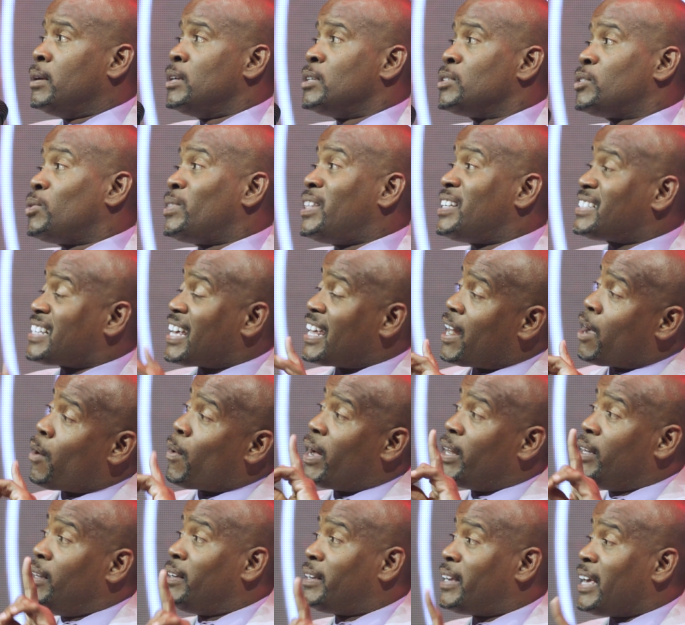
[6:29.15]
So that's kind of how
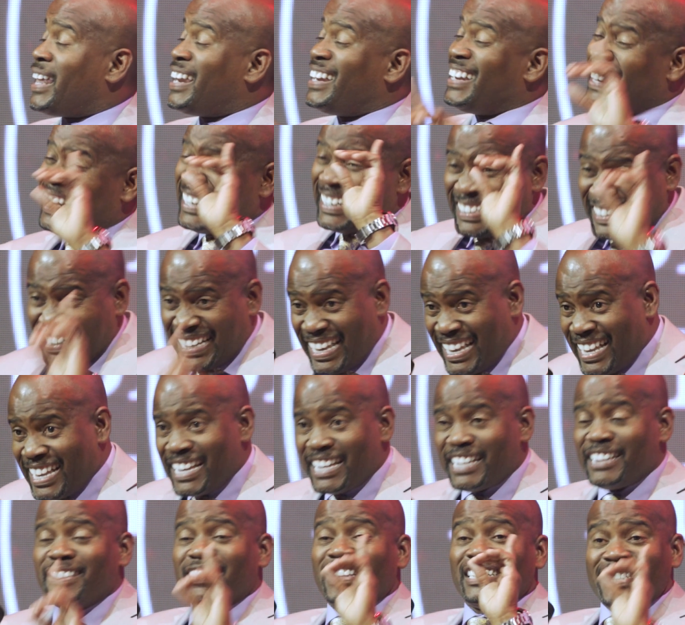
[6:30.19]
I look at it. And
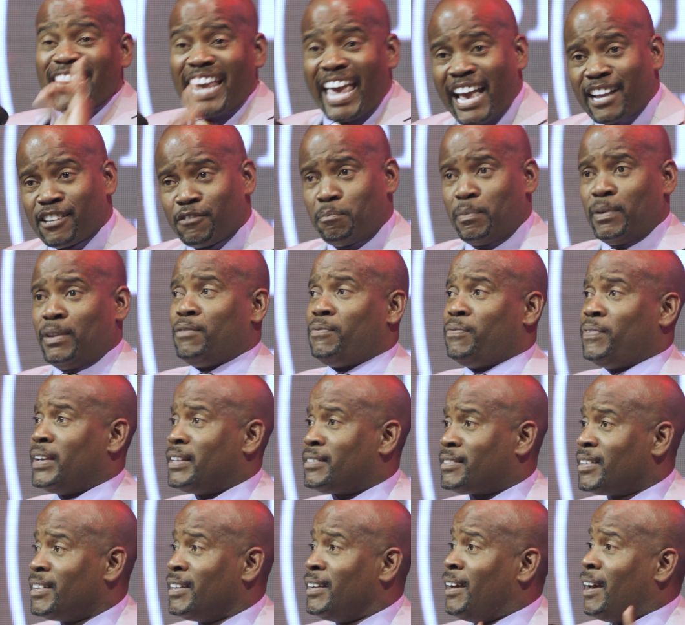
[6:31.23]
again, the tax
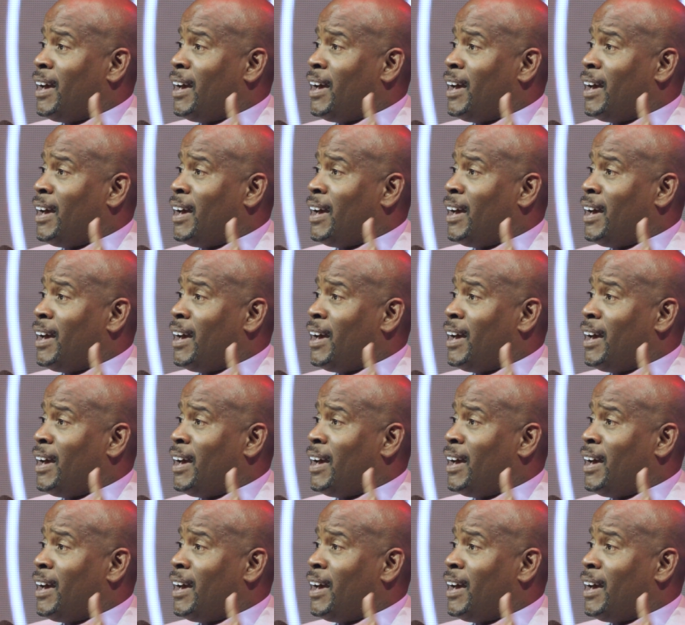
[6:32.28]
benefits.